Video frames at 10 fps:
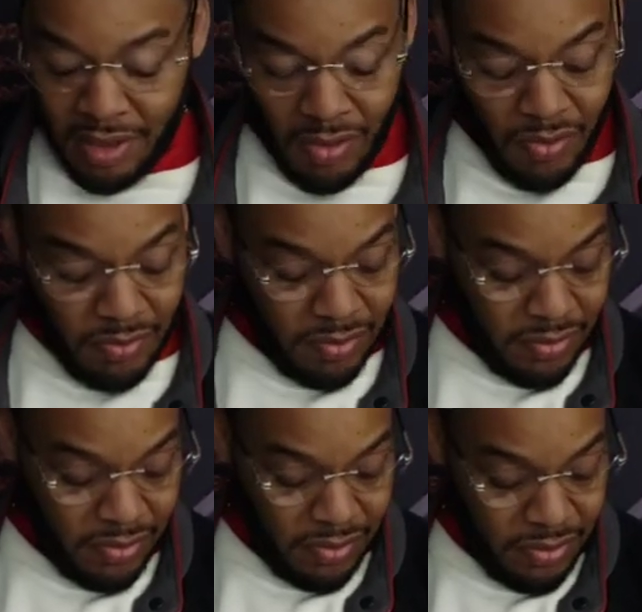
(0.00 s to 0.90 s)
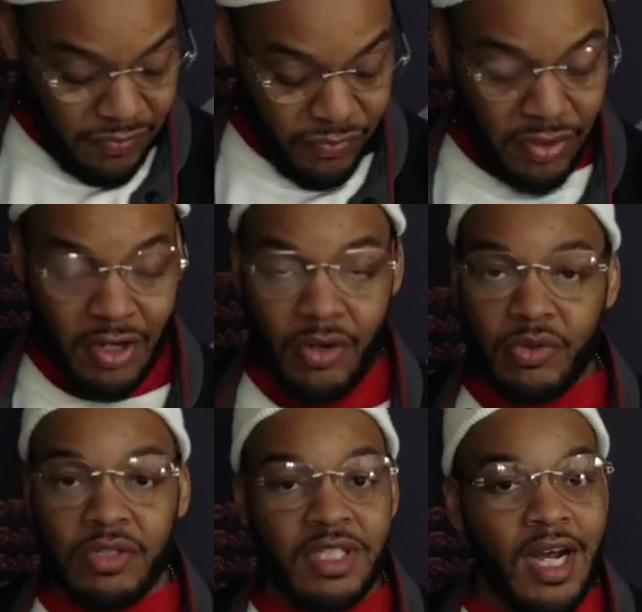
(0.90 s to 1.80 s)
So,
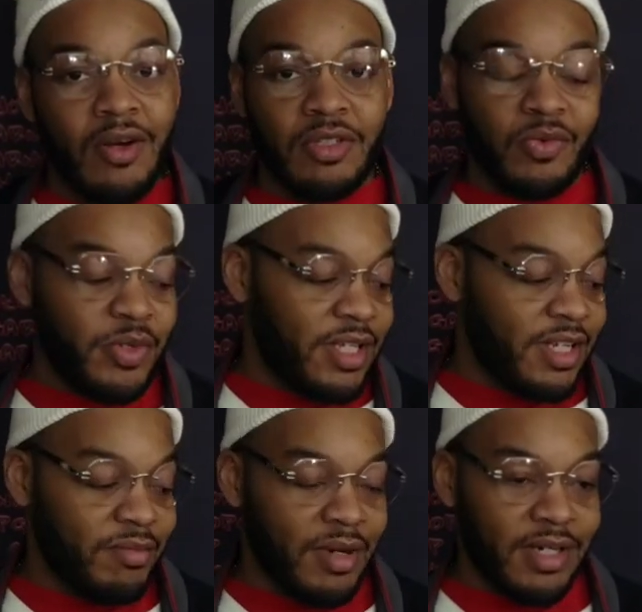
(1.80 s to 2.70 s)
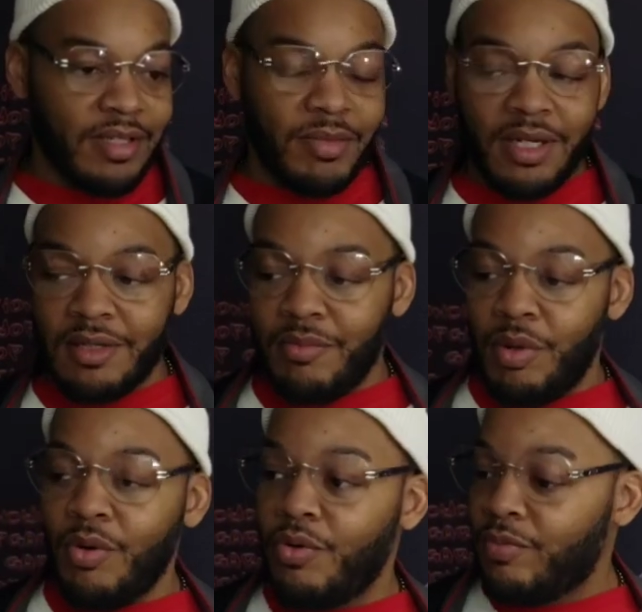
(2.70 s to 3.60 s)
yo, shout out to We Get Money, man.
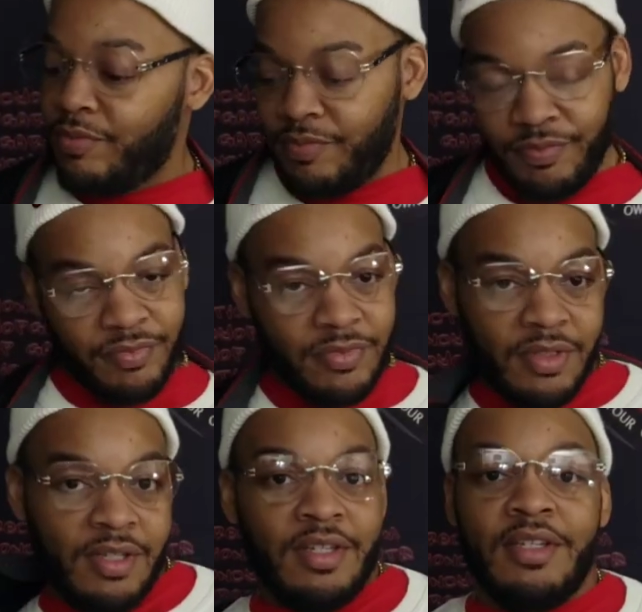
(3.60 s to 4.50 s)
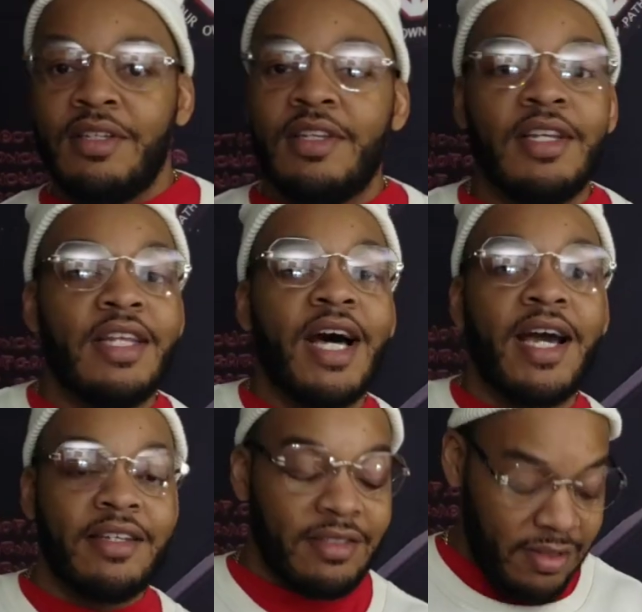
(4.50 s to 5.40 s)
Boom.
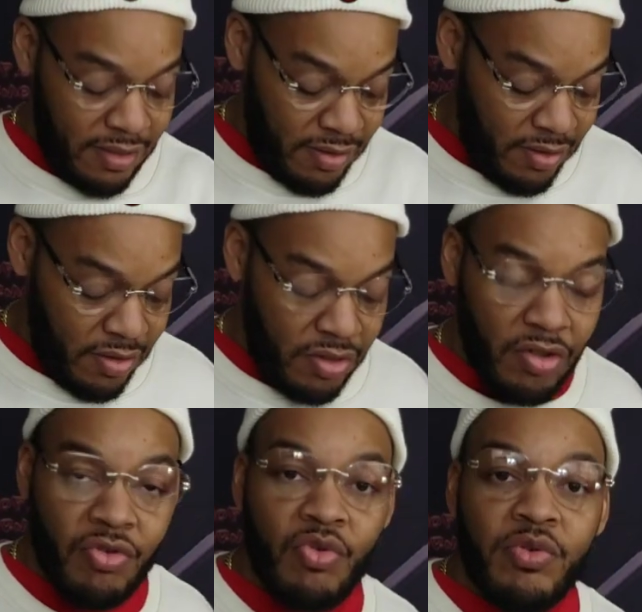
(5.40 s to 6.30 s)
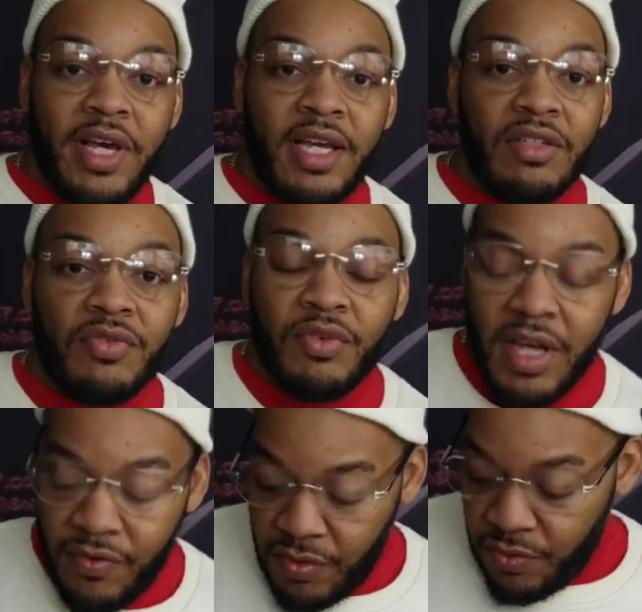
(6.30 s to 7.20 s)
Nice. Crew neck is
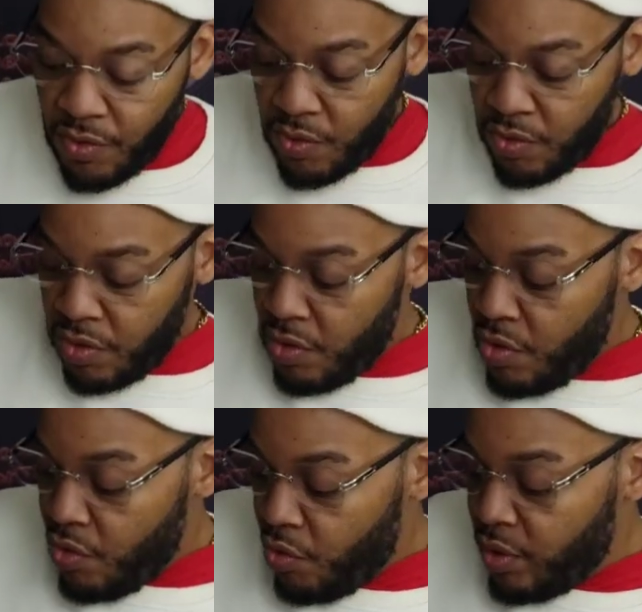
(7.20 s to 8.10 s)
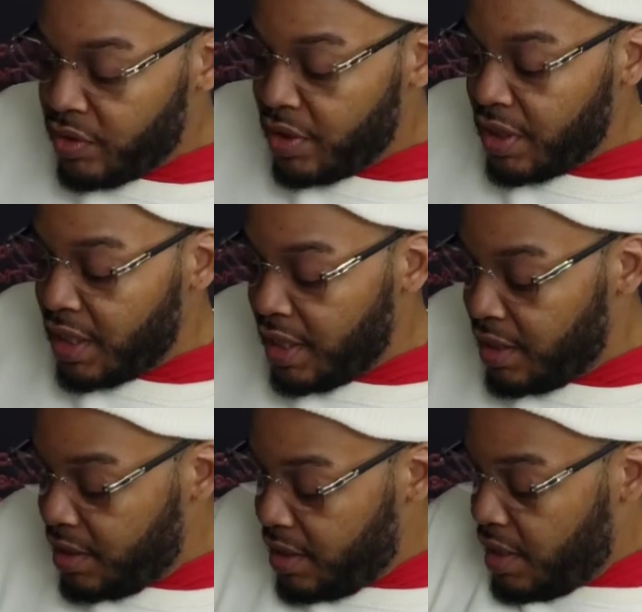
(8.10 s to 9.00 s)
flavorful. Once
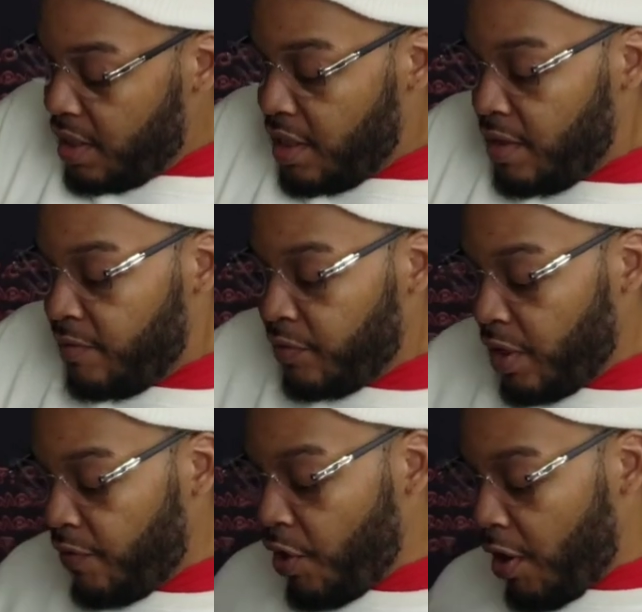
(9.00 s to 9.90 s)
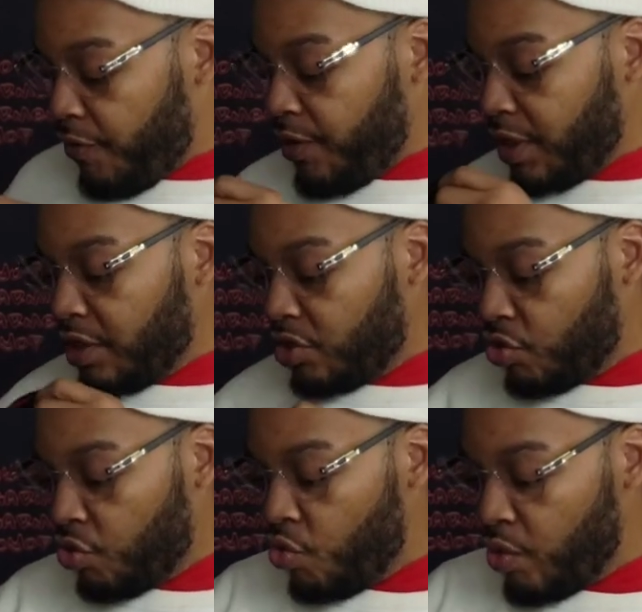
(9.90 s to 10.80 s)
again, if y'all feeling this
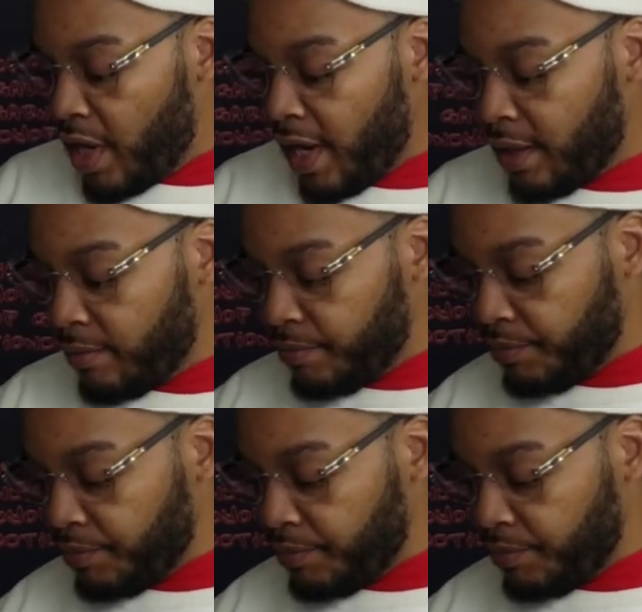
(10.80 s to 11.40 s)
crew neck,